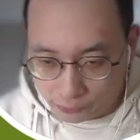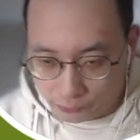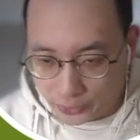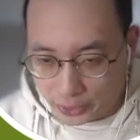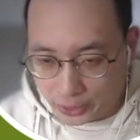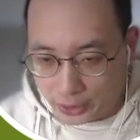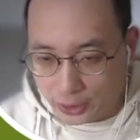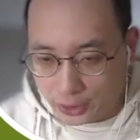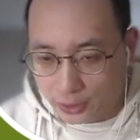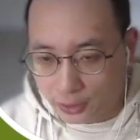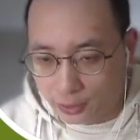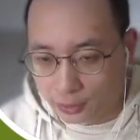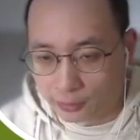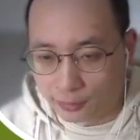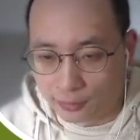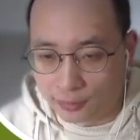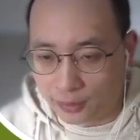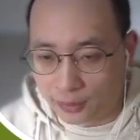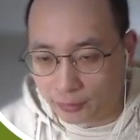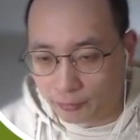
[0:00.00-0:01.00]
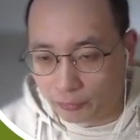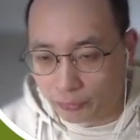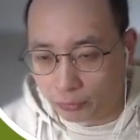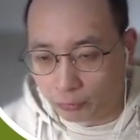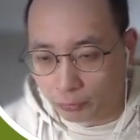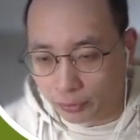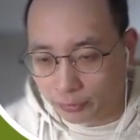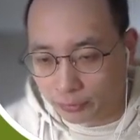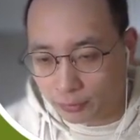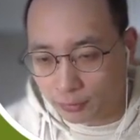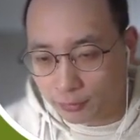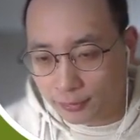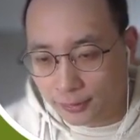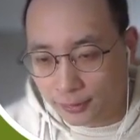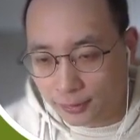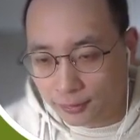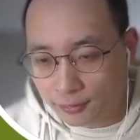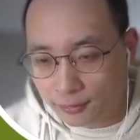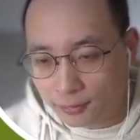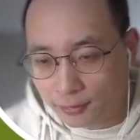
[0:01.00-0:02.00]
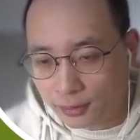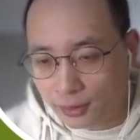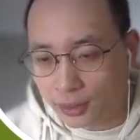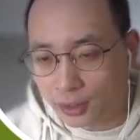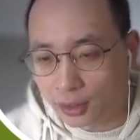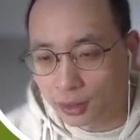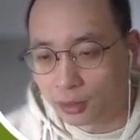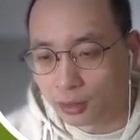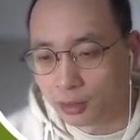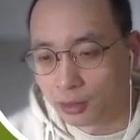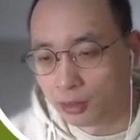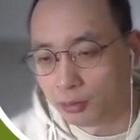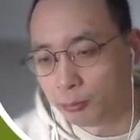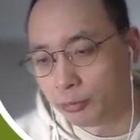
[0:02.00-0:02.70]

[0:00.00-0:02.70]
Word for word: we can save resources and